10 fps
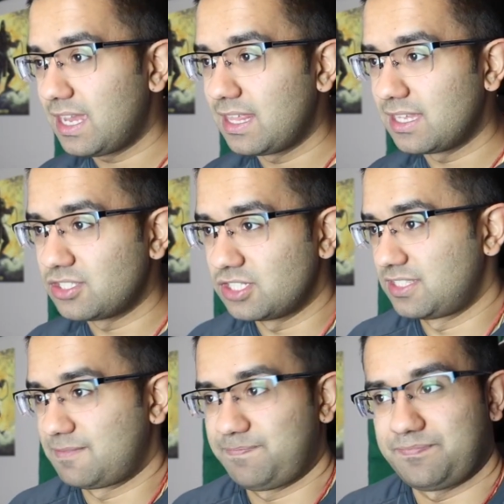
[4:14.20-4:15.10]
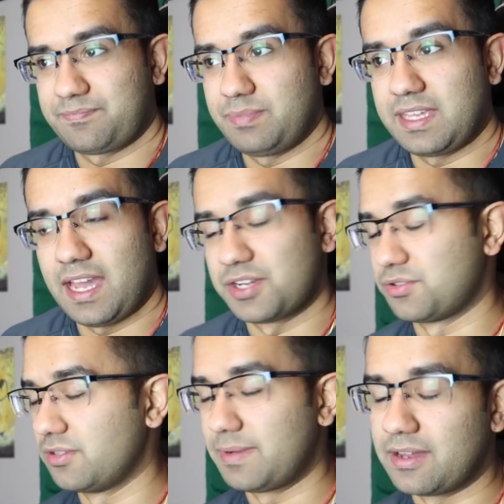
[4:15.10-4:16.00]
and then just be
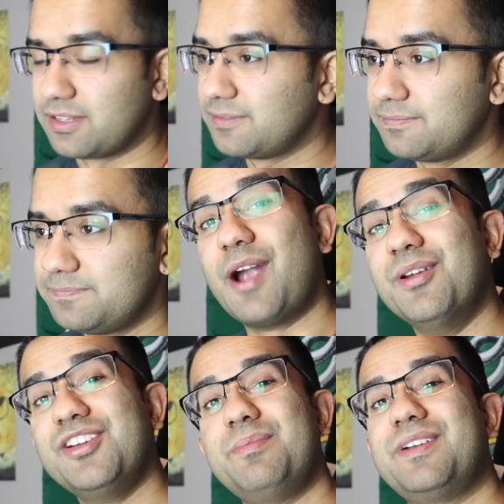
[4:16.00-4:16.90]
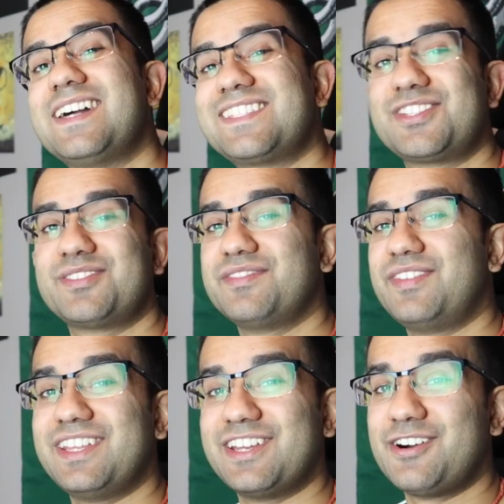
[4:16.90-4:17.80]
casual about it. I really hope you guys enjoyed the
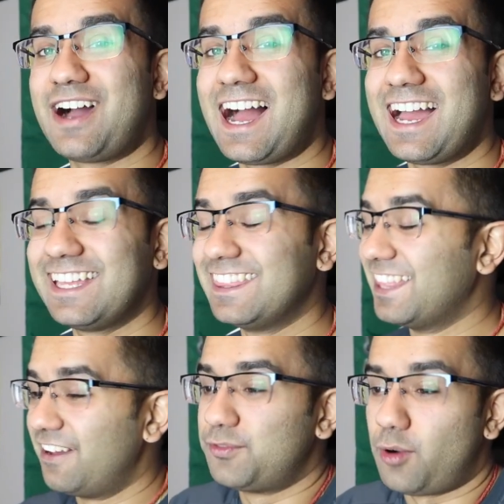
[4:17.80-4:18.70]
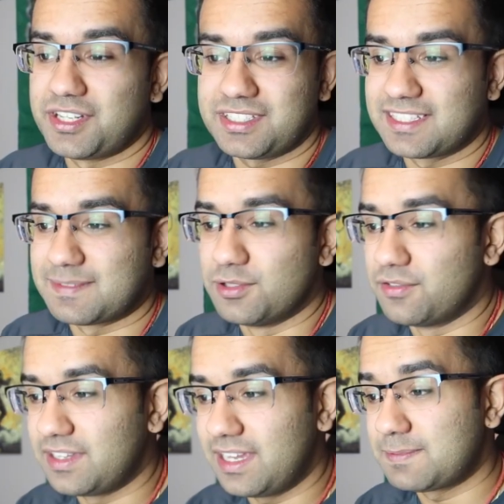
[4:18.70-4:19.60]
video. I loved watching this
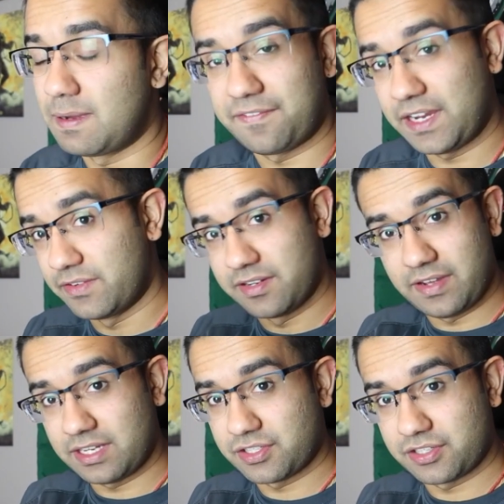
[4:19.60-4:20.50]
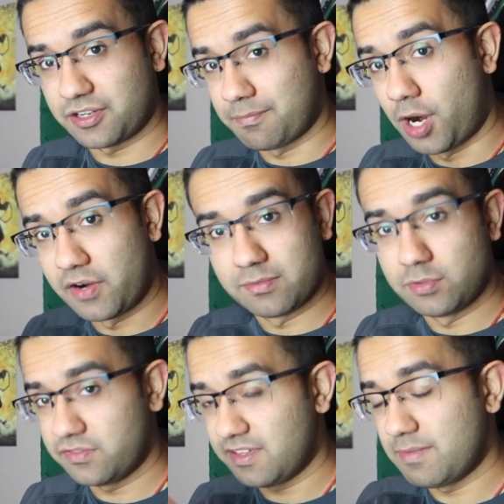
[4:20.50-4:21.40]
movie. It's my favorite Avengers or Marvel
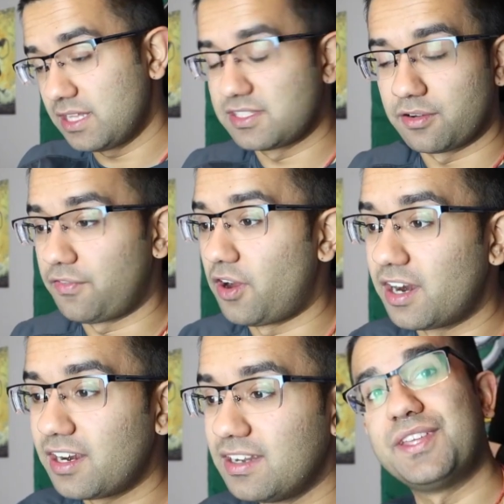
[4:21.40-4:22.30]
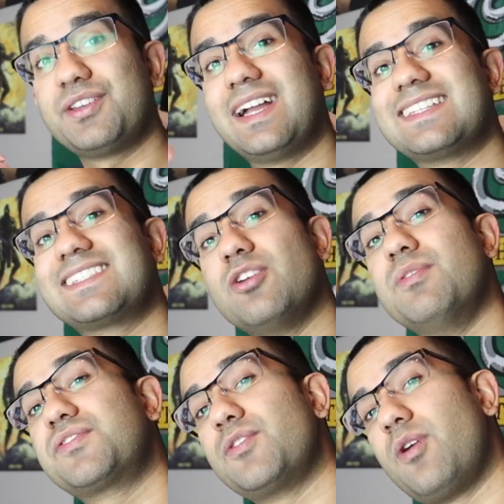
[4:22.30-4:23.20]
movie they've made so far. Thank you guys so
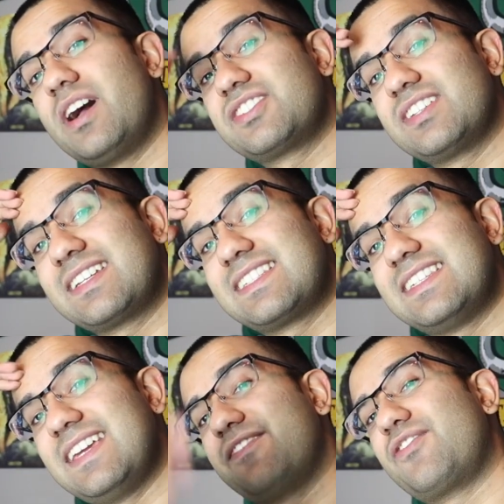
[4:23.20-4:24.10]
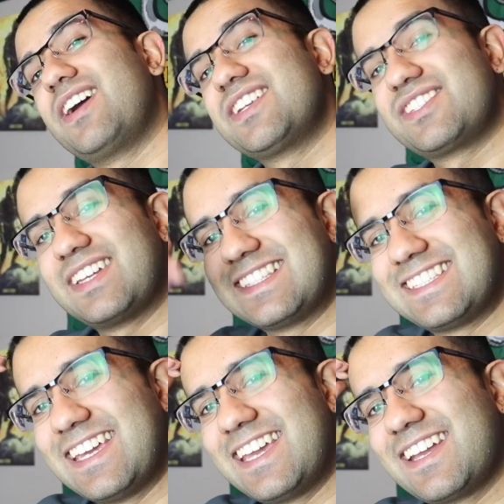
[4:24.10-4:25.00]
much for watching. Stay fresh and
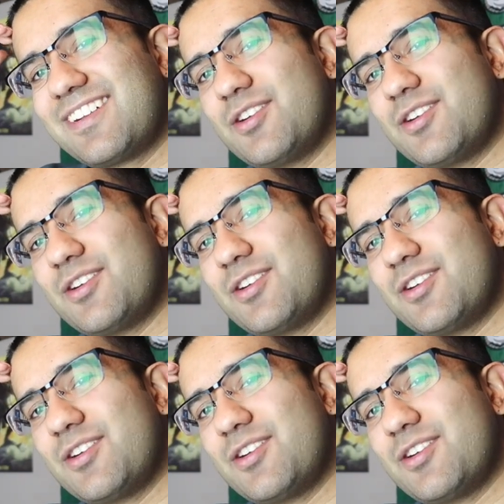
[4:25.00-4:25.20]
stay